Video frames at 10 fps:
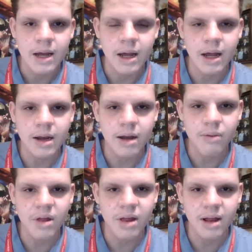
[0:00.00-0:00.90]
and I
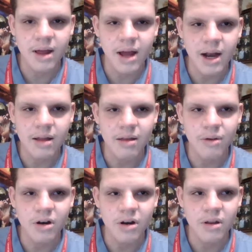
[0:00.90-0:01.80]
was excited
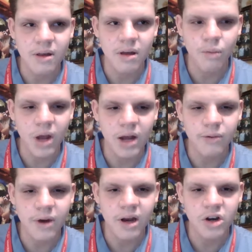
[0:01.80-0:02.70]
to win
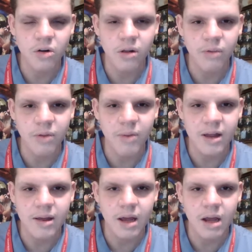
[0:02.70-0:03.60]
regionals with my
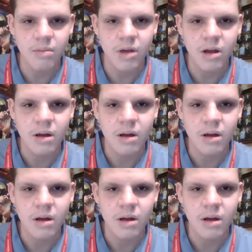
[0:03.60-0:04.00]
team.